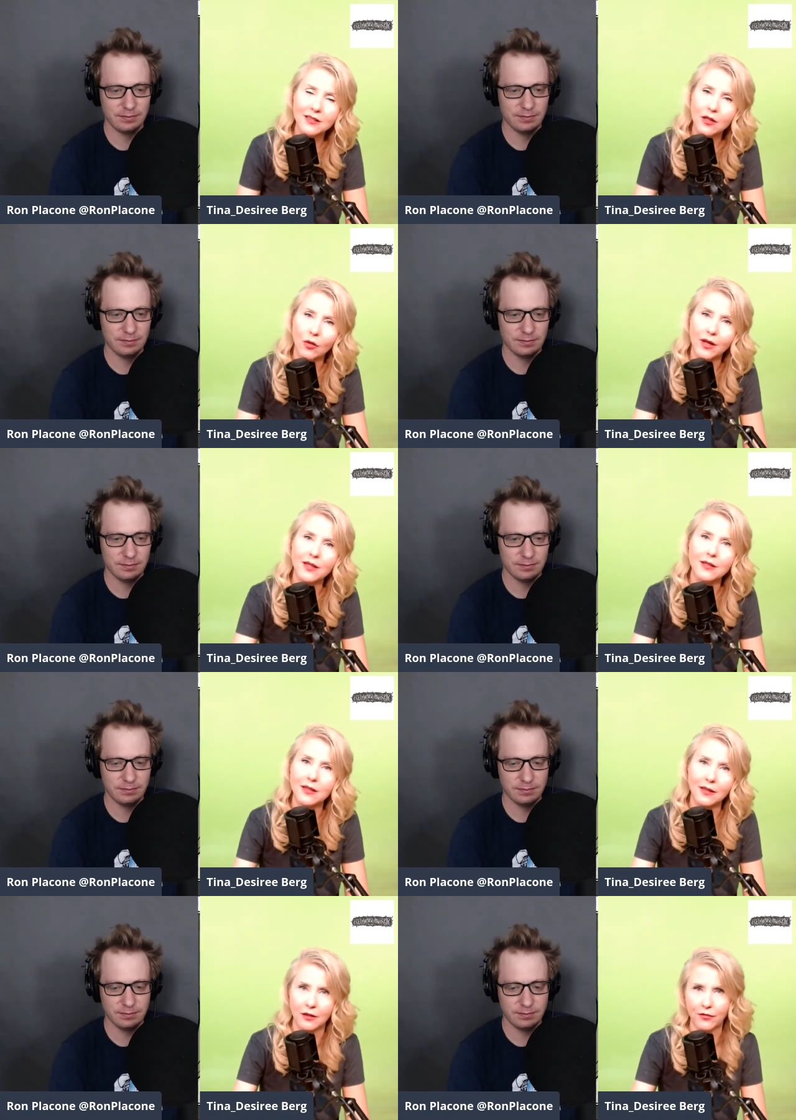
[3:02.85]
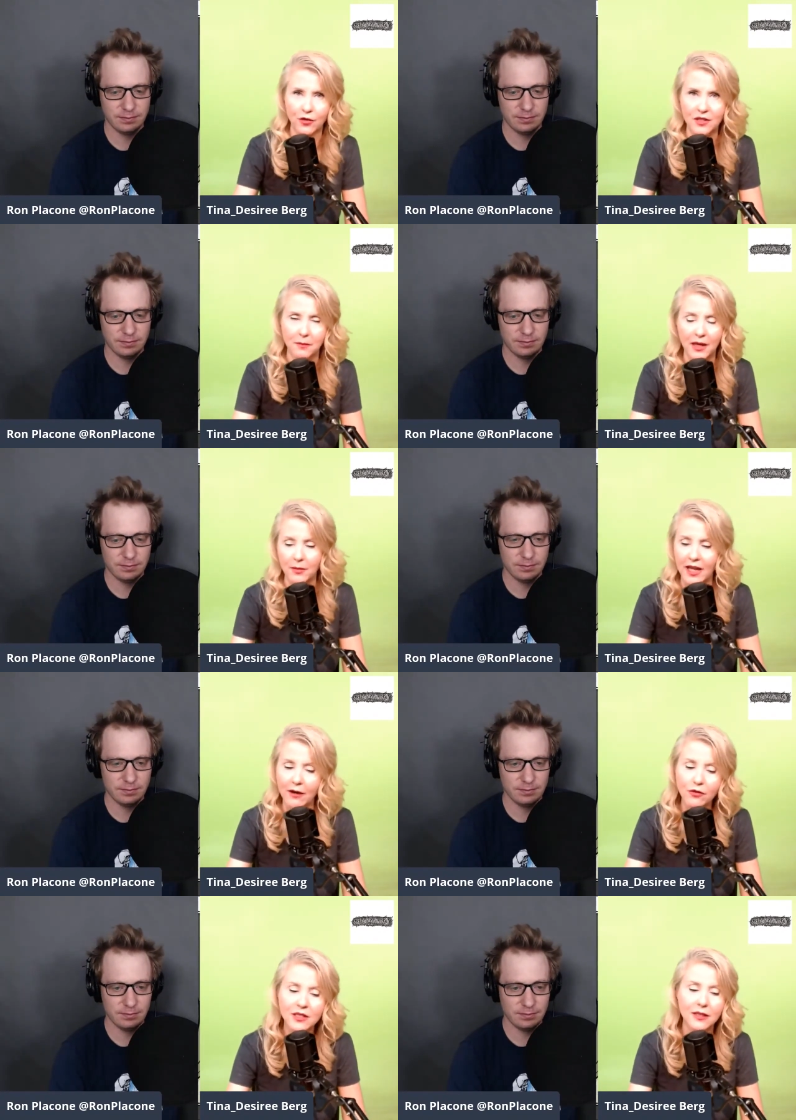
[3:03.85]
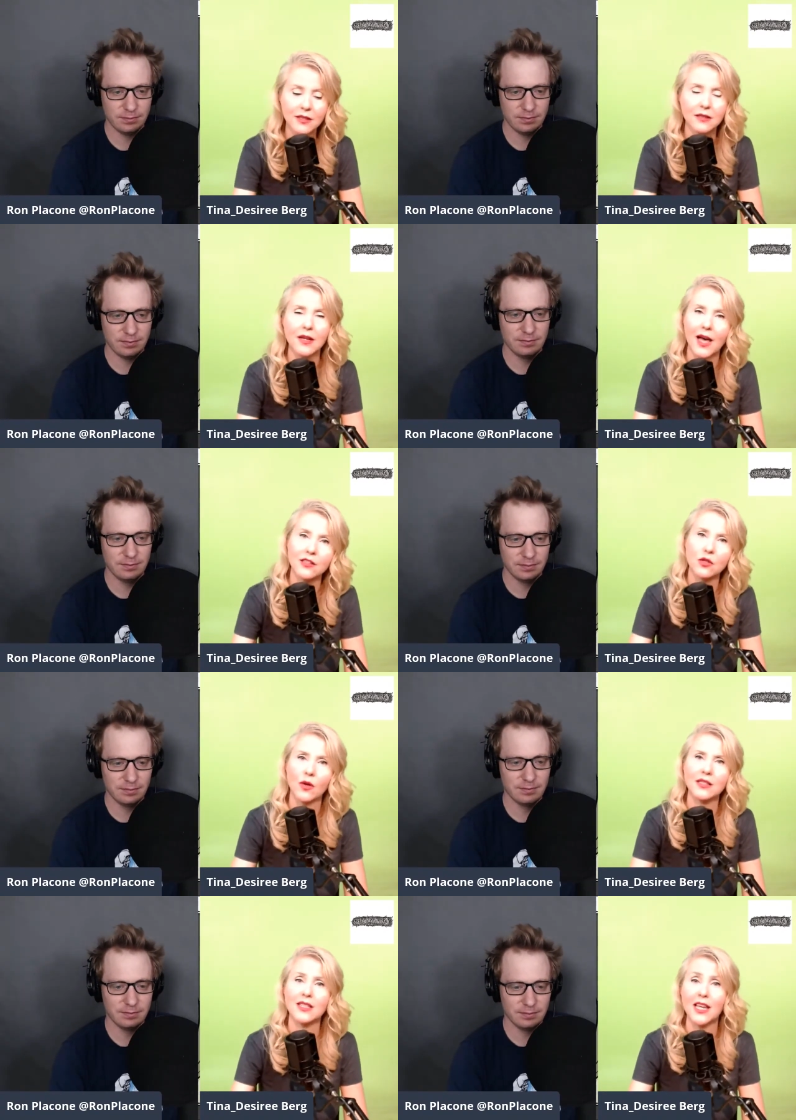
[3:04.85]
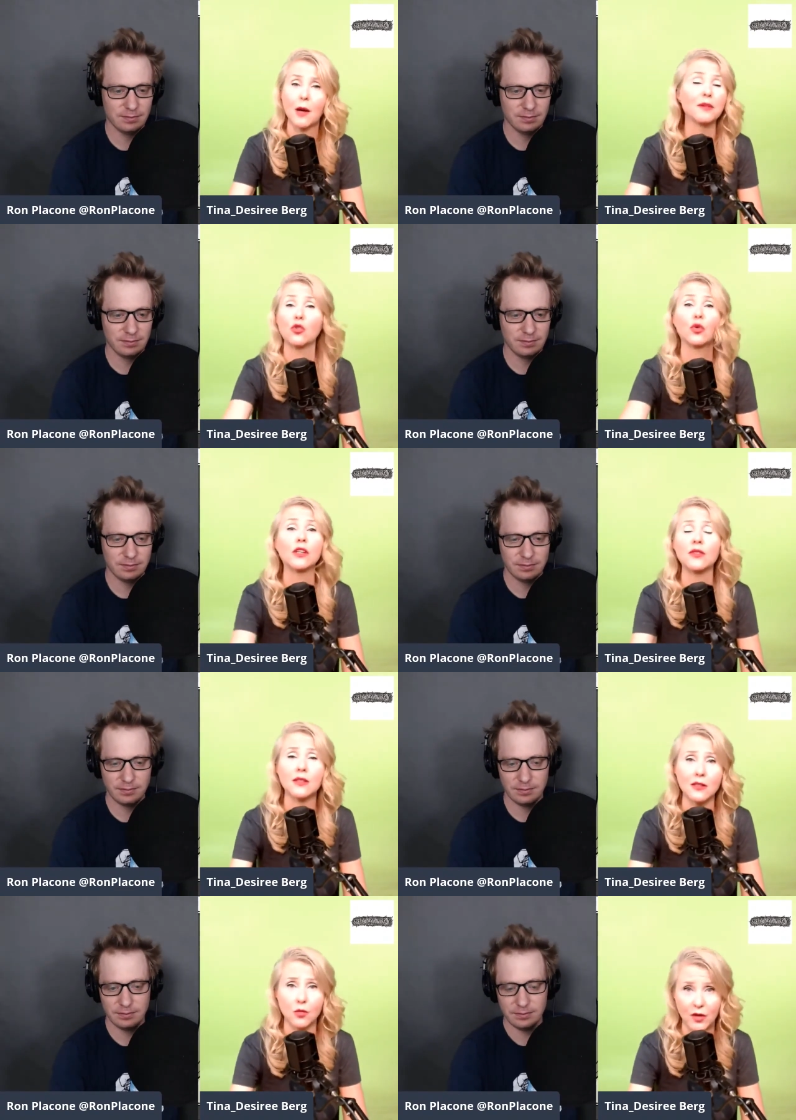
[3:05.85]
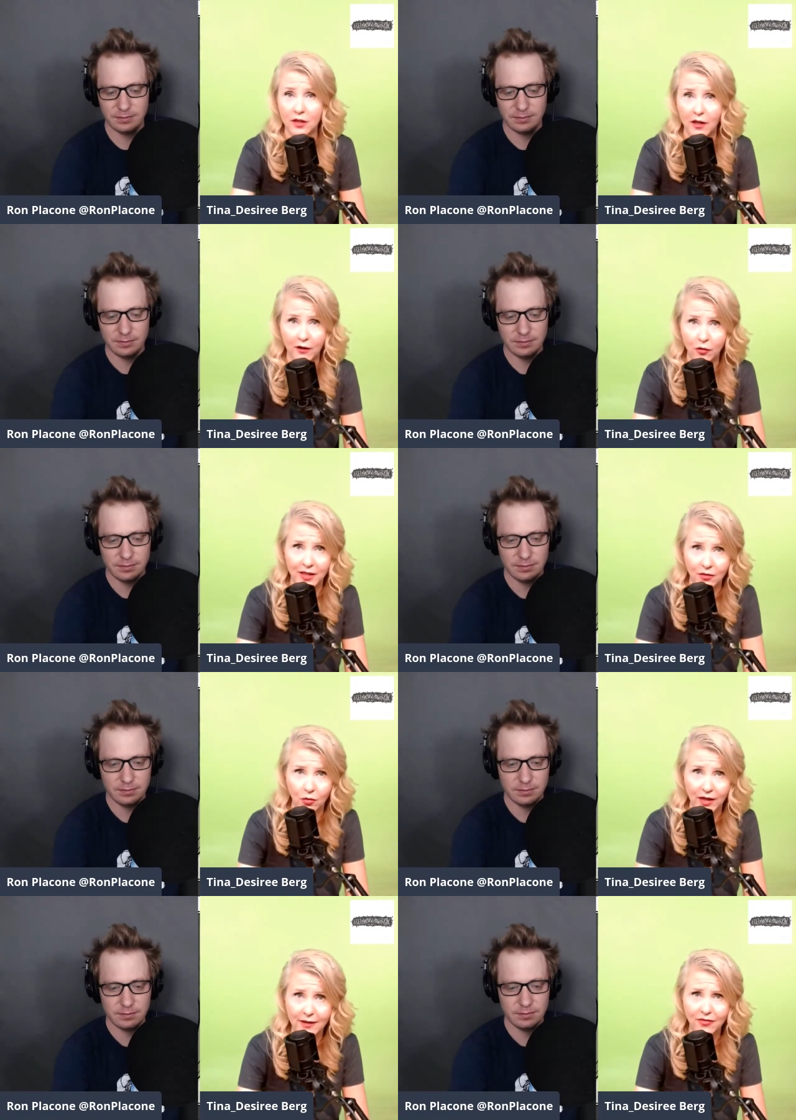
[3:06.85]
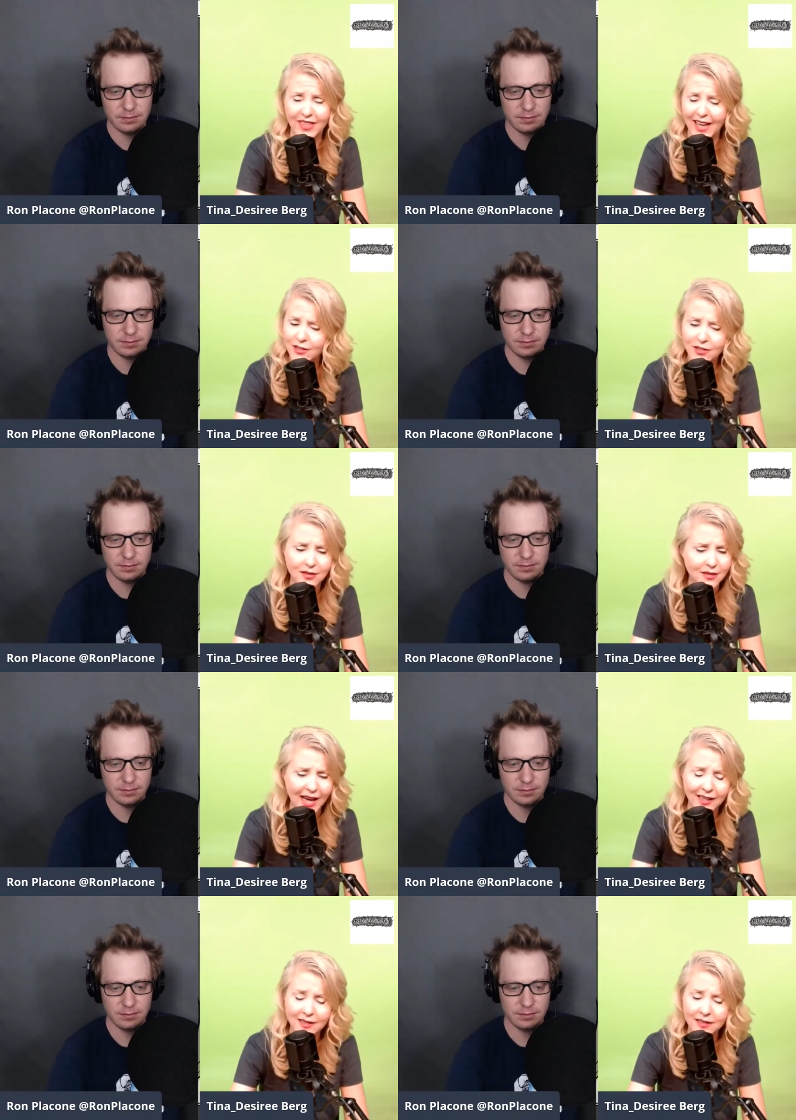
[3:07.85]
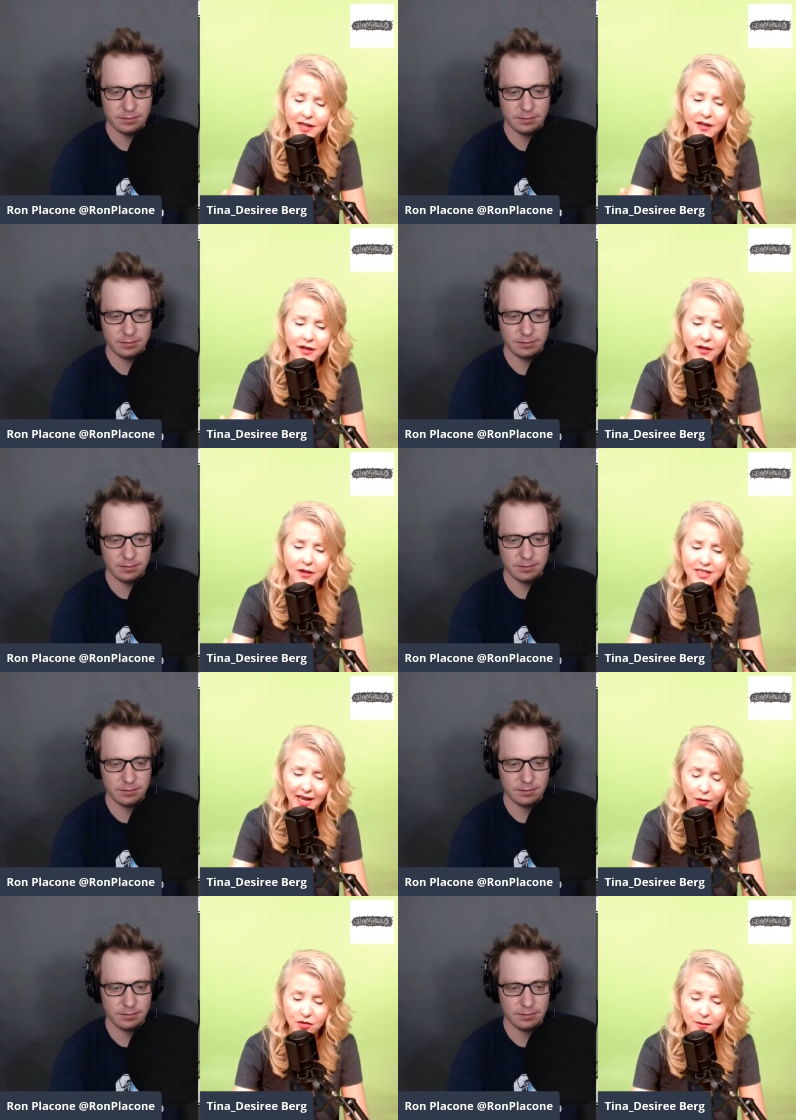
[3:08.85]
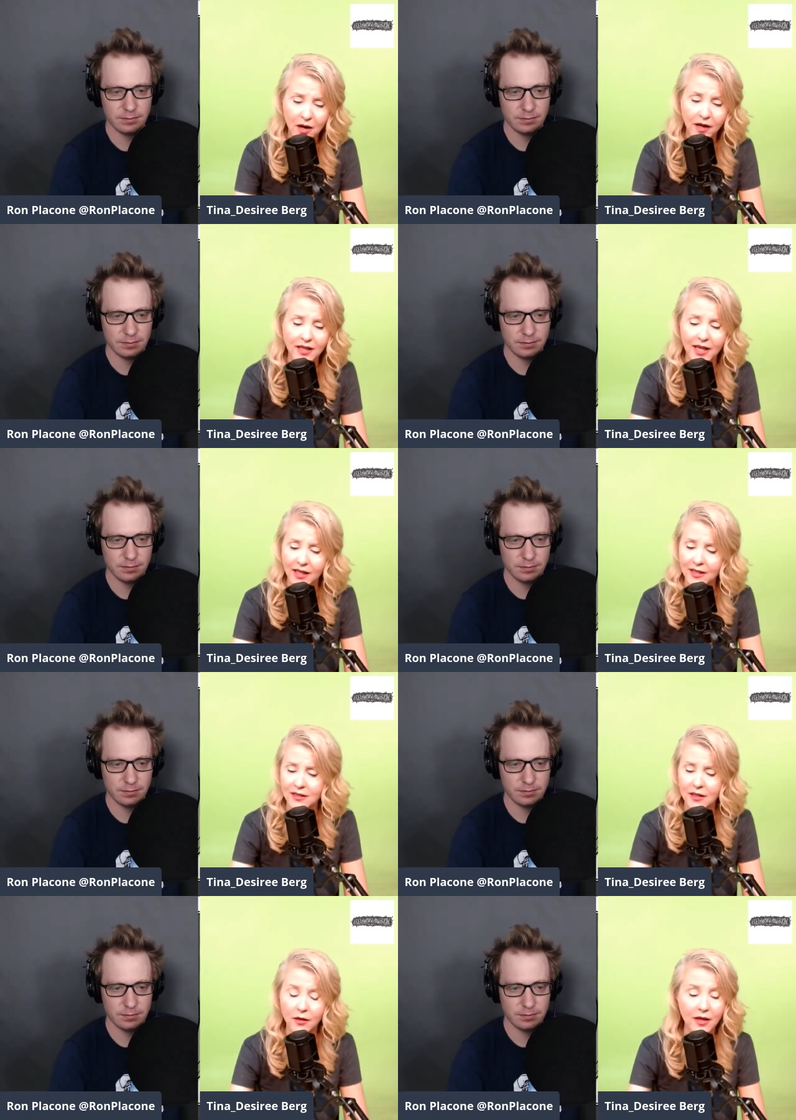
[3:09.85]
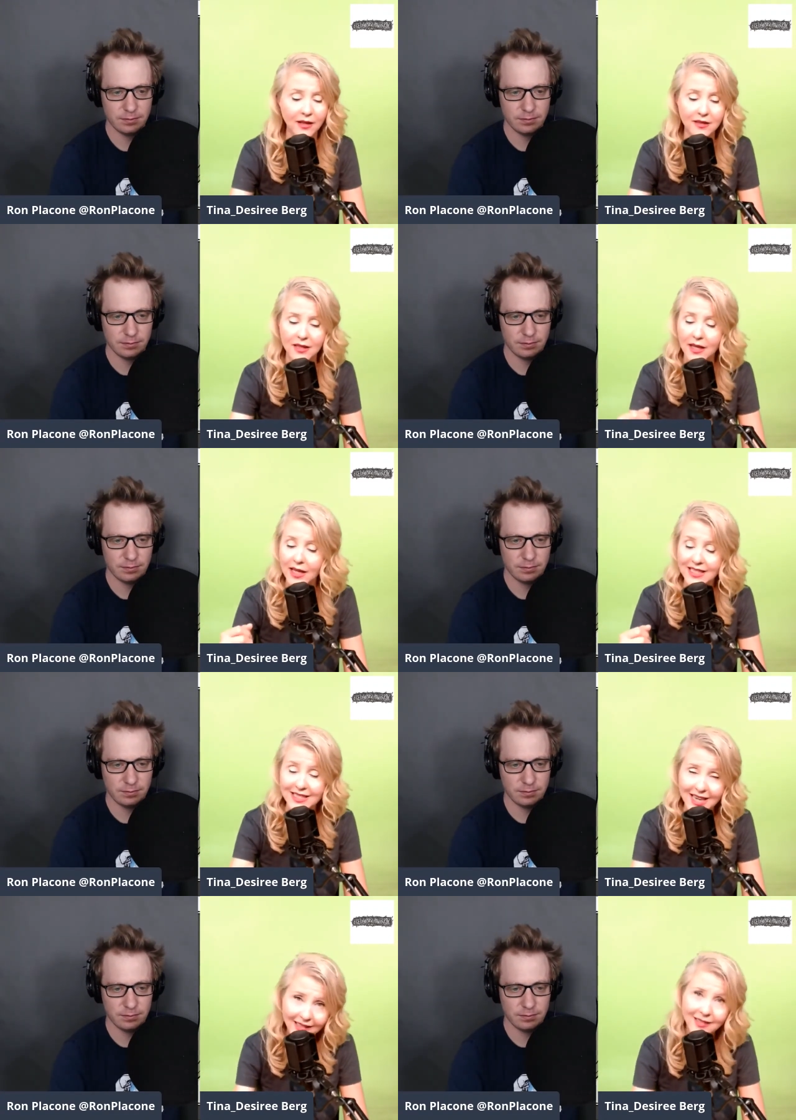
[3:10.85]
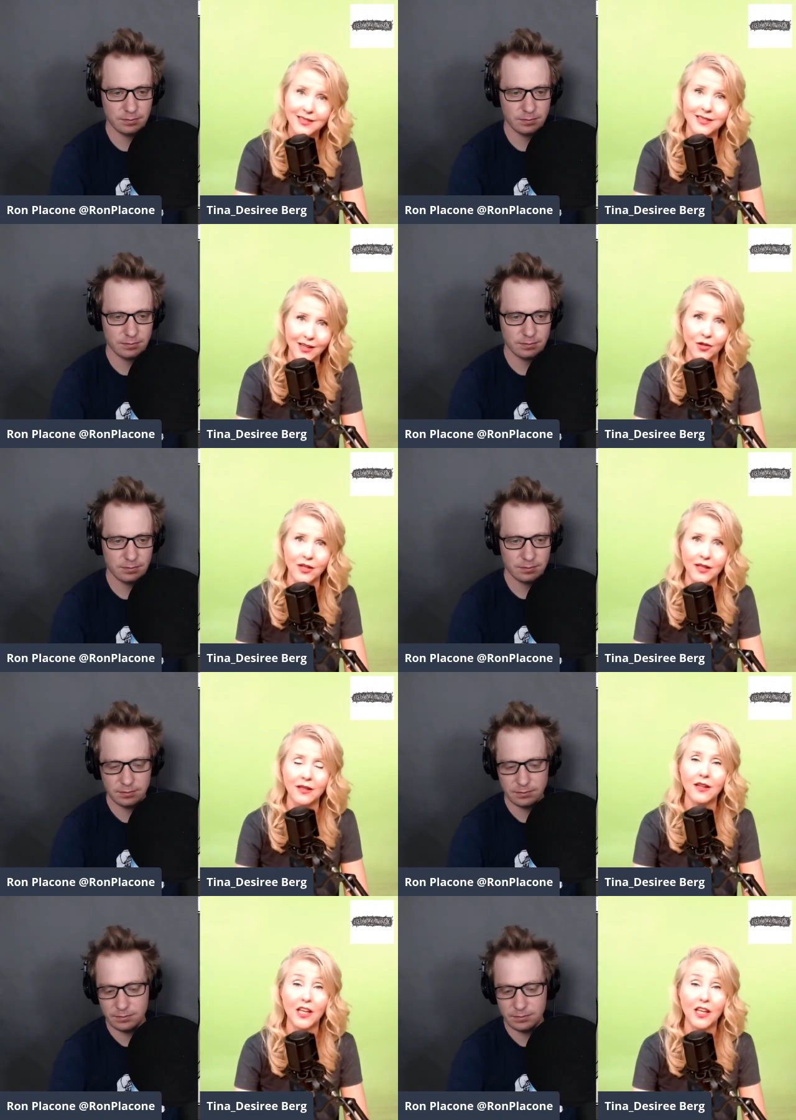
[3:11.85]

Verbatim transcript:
Speaker 1: That is ingrained in the First Amendment. Every citizen has a right to take up his grievances with the government, right? That is tantamount and it's necessary